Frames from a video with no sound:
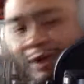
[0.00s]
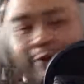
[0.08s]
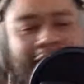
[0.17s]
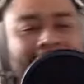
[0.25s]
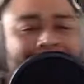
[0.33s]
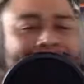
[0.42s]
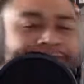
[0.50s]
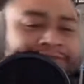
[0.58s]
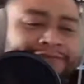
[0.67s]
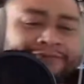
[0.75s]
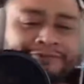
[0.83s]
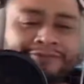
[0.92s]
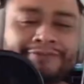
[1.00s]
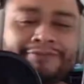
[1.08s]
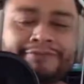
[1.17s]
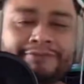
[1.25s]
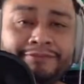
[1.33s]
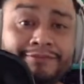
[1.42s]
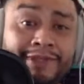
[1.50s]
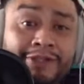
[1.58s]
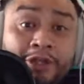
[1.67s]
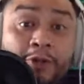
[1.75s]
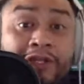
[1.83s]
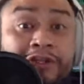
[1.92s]
Okay,
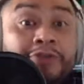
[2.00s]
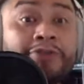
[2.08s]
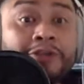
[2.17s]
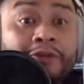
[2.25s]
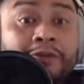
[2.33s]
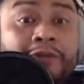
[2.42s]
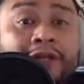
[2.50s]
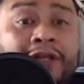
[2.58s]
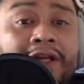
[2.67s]
so issue two,